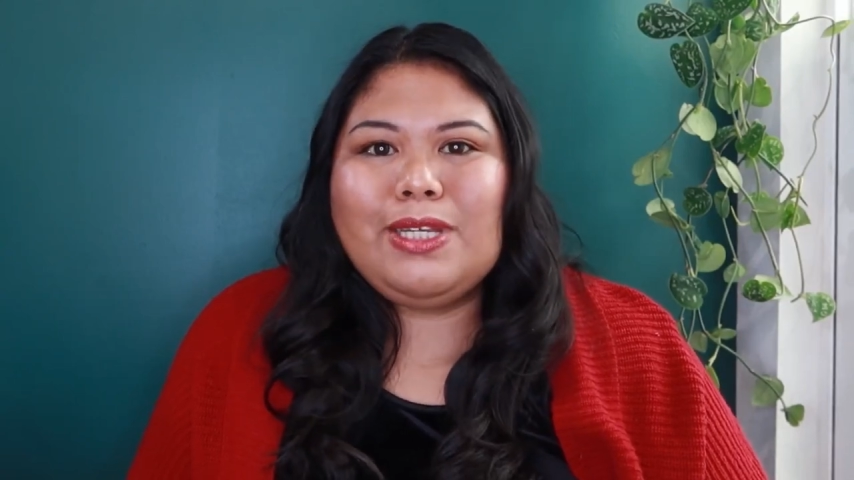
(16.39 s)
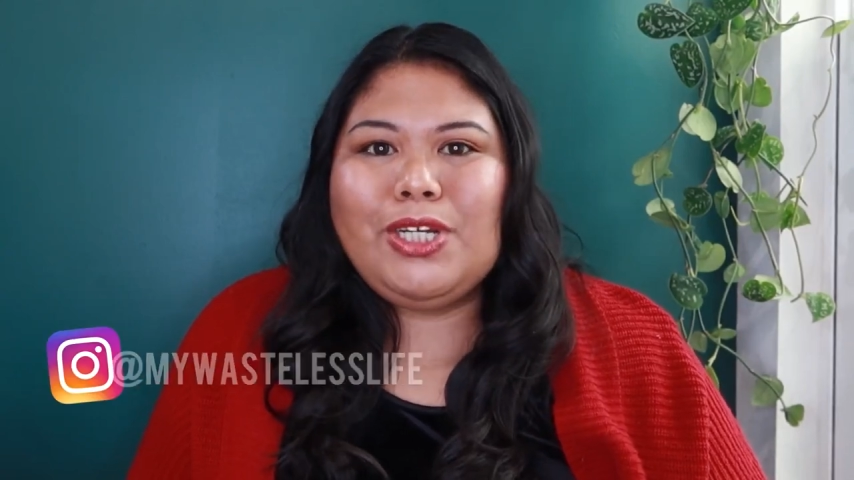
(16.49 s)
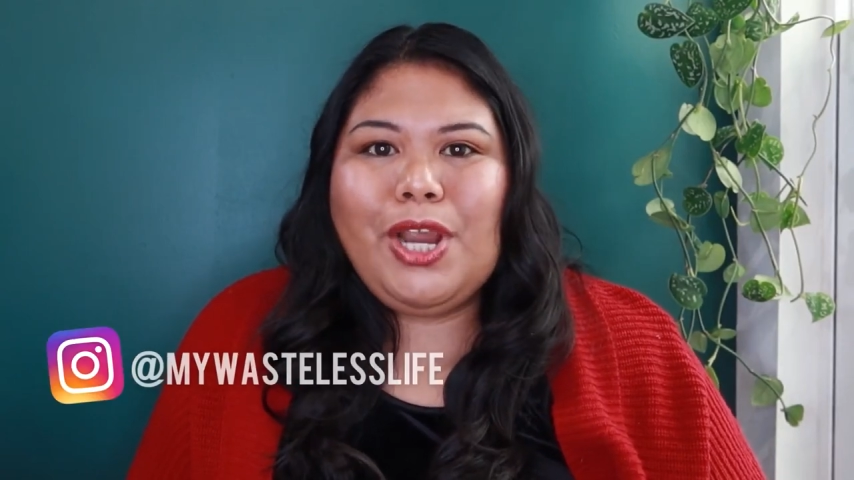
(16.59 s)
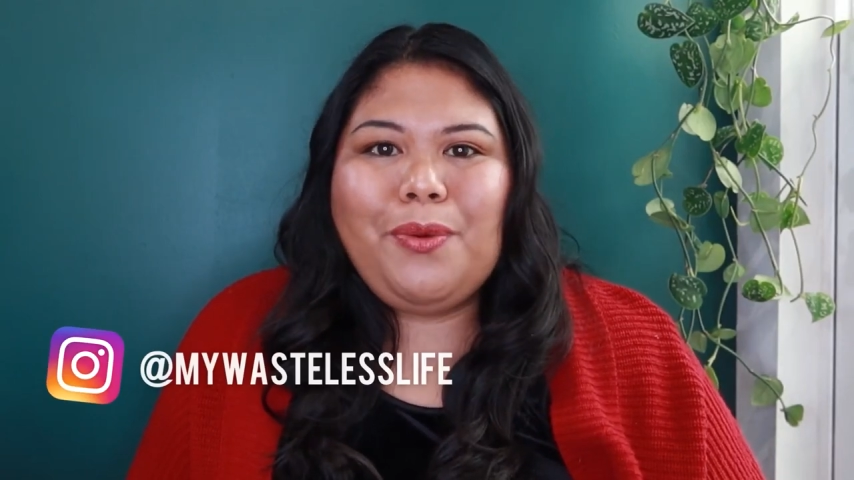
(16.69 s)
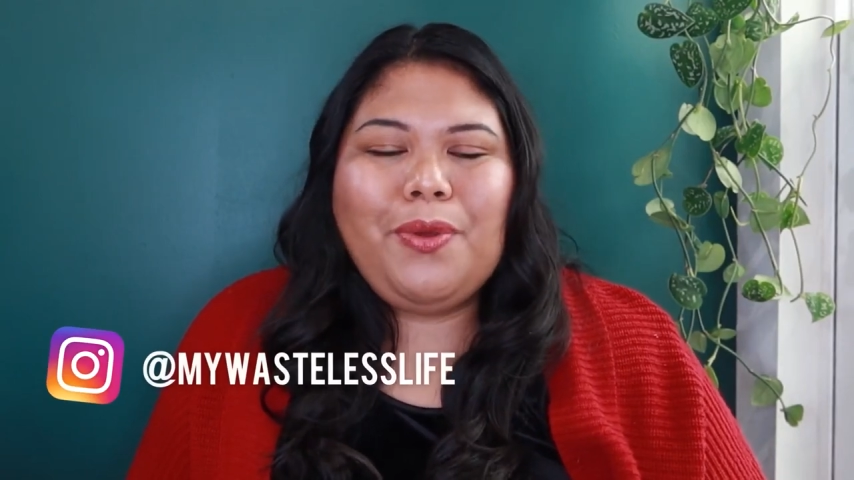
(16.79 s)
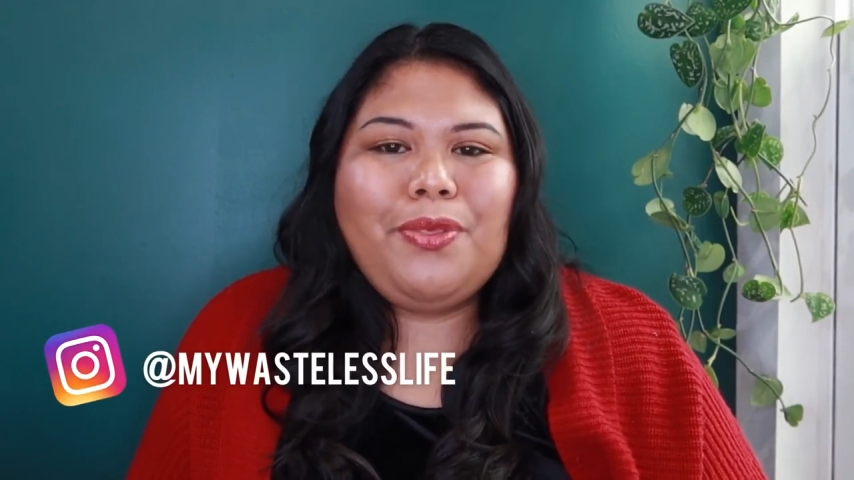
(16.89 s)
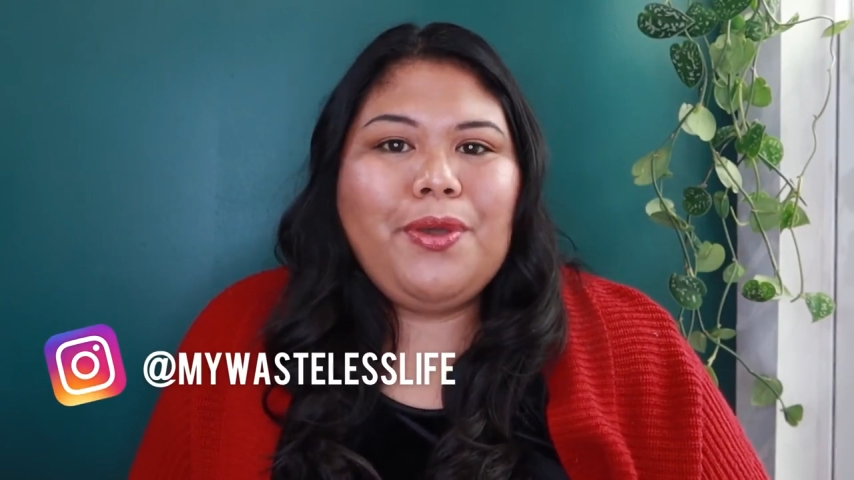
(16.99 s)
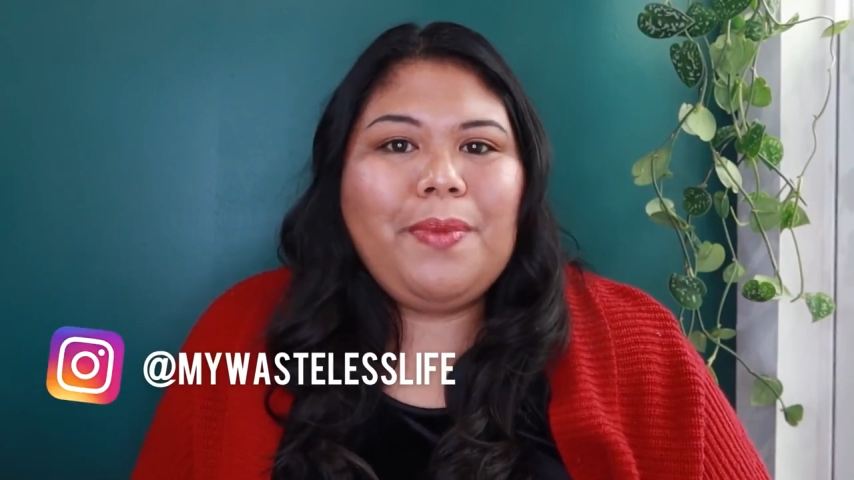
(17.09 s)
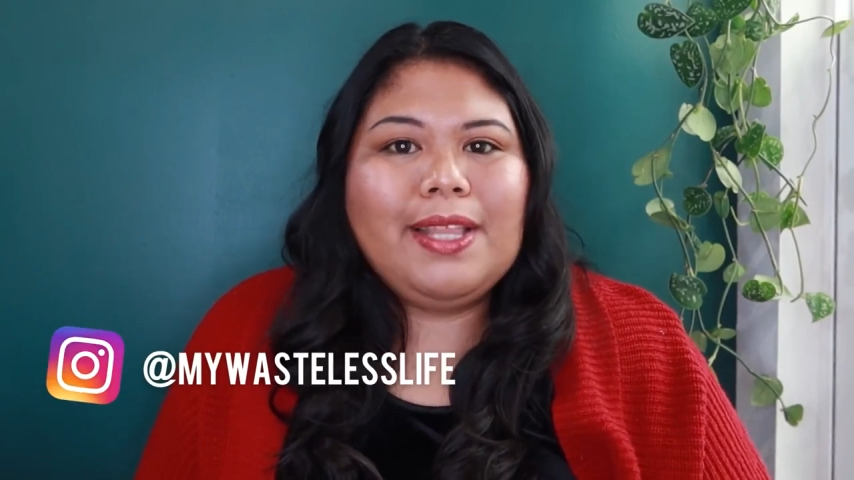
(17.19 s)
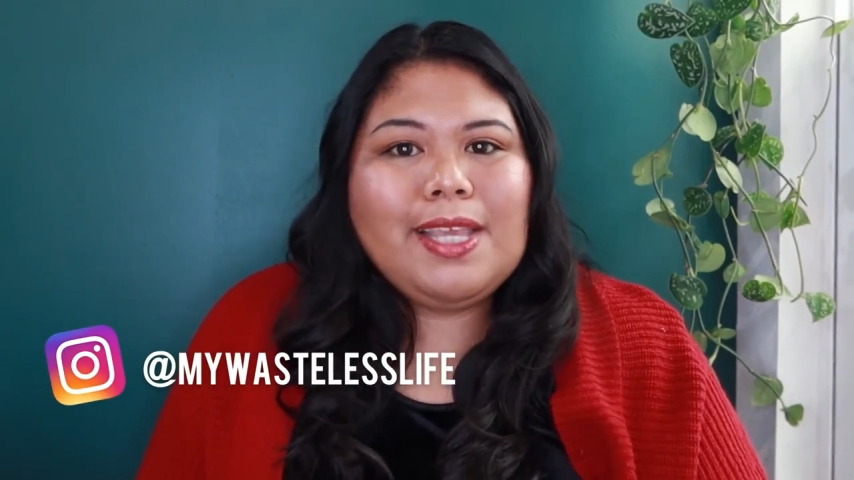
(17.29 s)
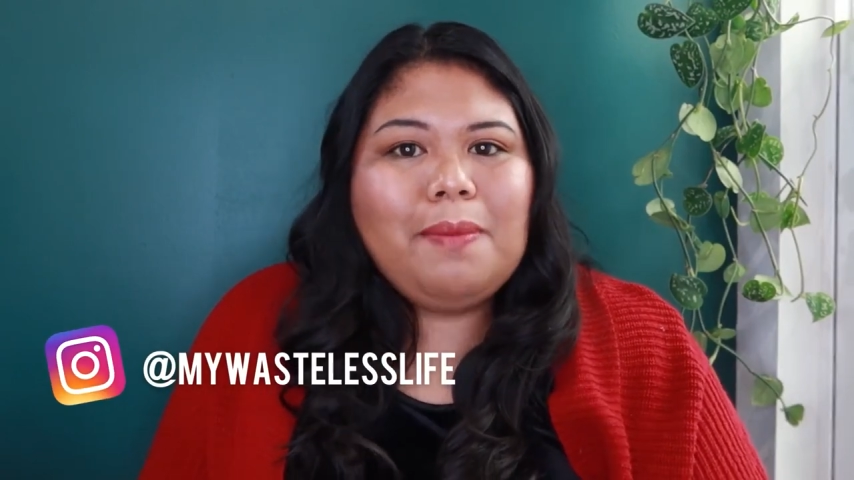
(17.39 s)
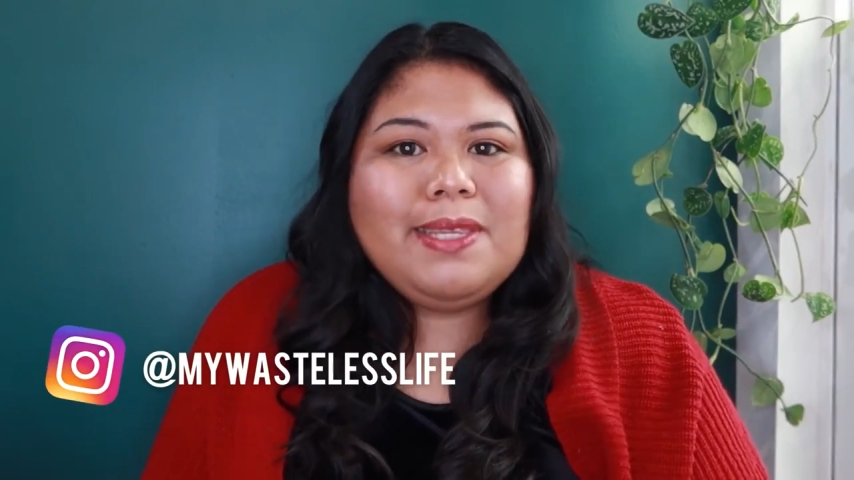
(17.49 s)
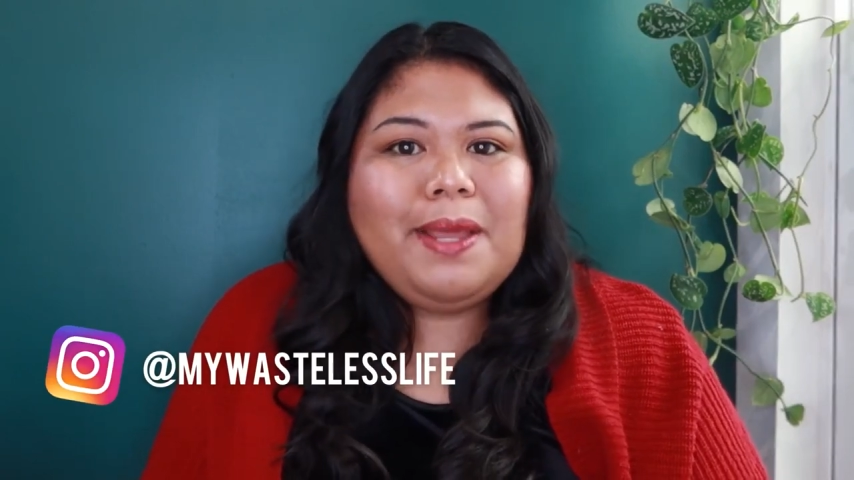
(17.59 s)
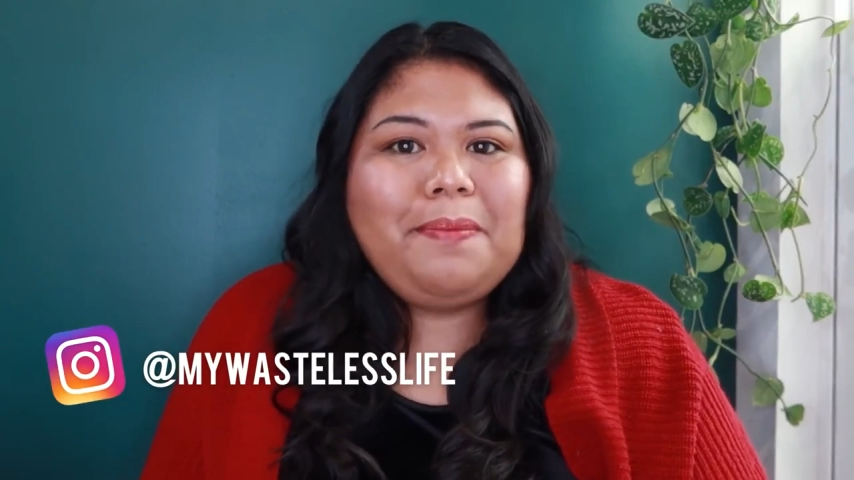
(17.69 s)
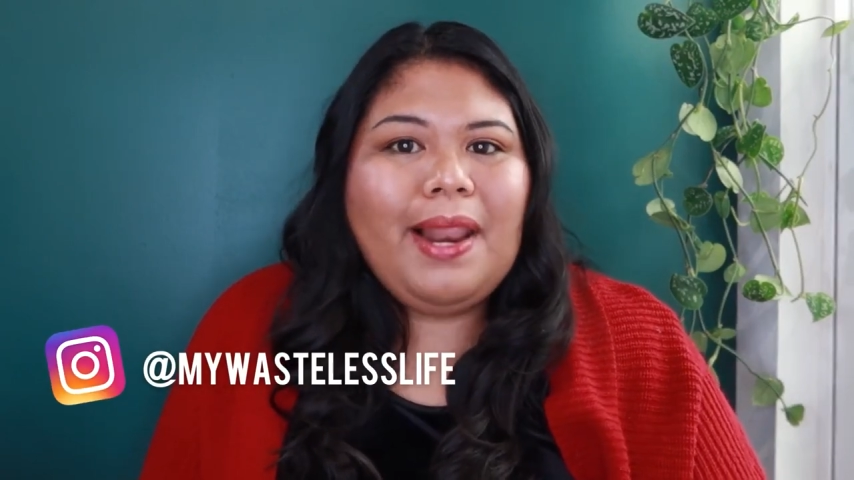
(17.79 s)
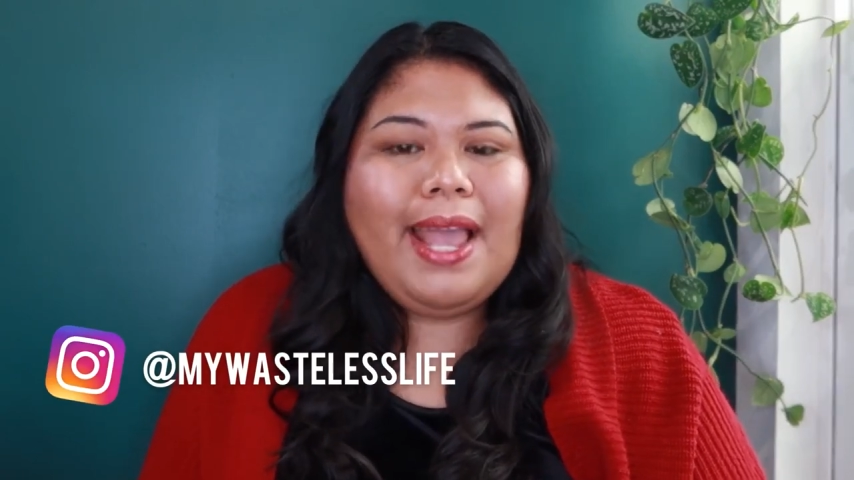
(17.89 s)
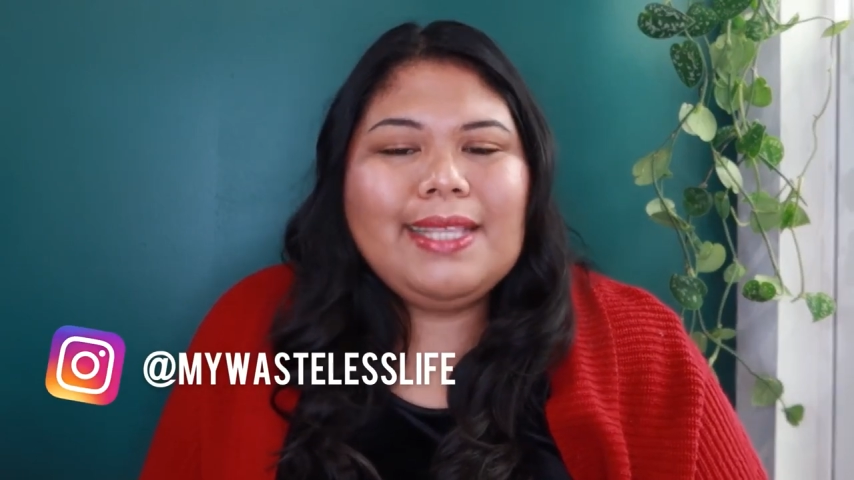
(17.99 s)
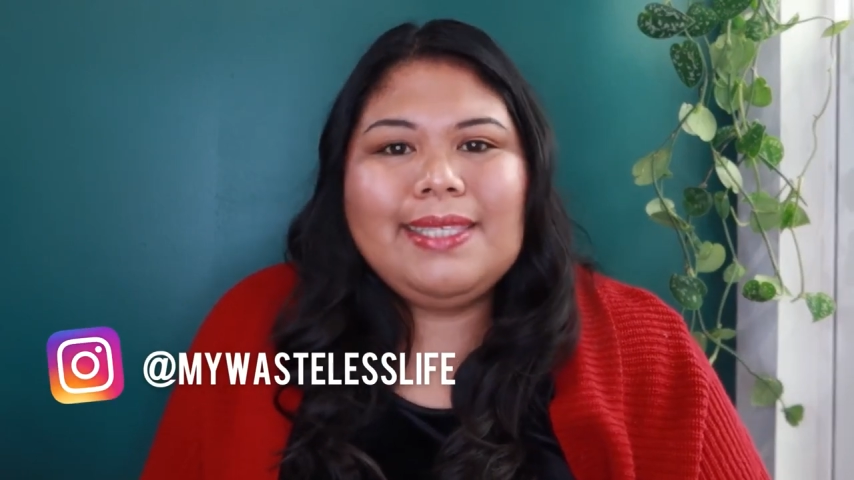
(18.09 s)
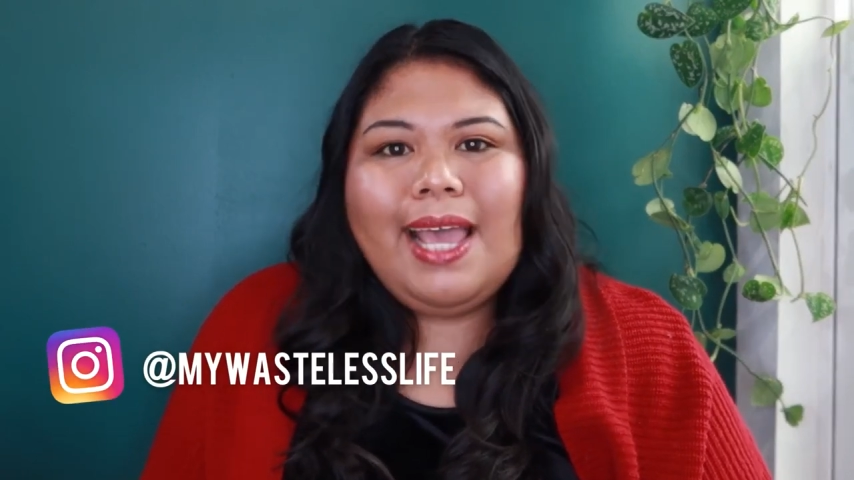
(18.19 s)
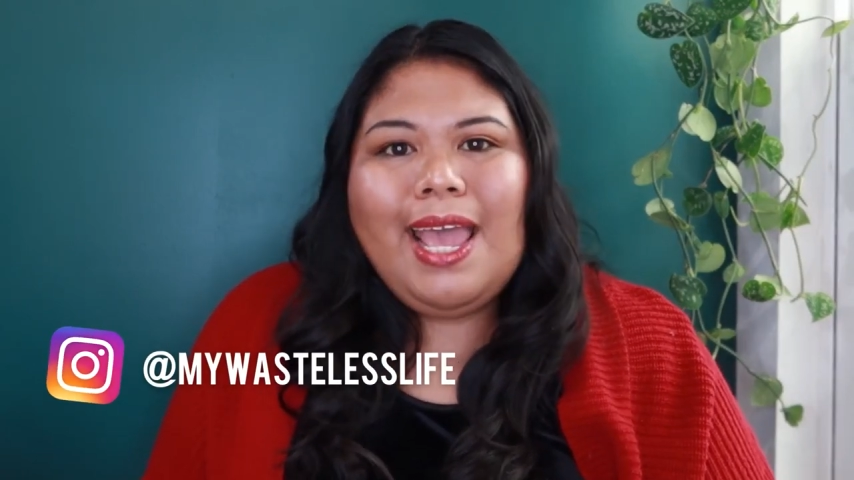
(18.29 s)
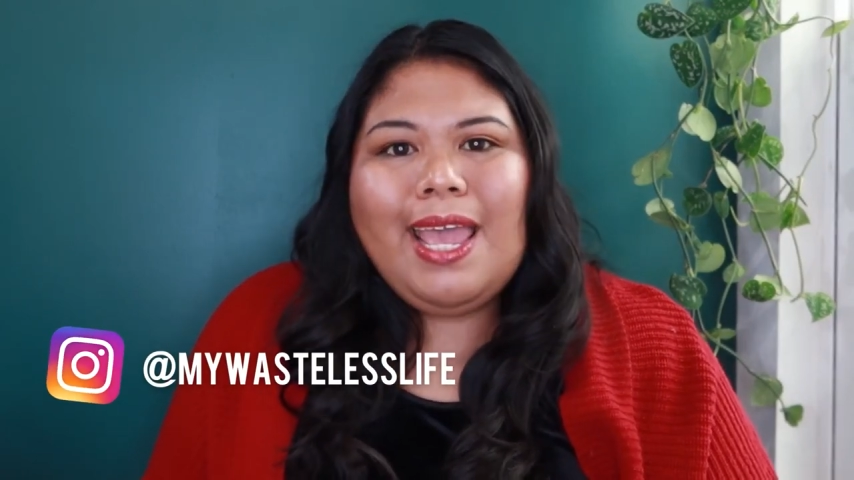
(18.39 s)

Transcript: to sharing with you my top 10 plants